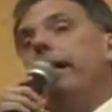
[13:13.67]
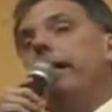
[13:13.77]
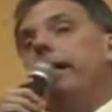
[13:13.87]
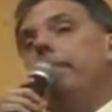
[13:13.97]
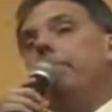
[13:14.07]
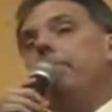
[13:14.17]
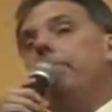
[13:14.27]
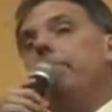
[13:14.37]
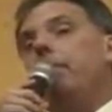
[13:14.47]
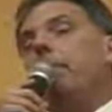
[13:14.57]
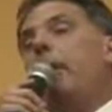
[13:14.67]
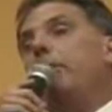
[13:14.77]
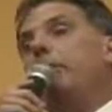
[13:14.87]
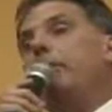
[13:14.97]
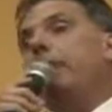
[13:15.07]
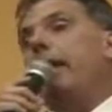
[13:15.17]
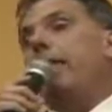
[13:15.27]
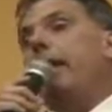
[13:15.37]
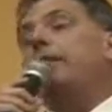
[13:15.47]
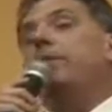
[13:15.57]
Let me also
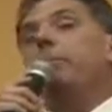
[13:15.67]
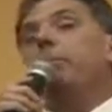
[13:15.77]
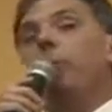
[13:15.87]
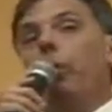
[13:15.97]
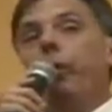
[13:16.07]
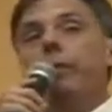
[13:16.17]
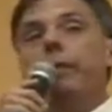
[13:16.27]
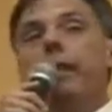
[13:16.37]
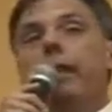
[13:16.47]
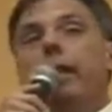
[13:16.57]
say that I support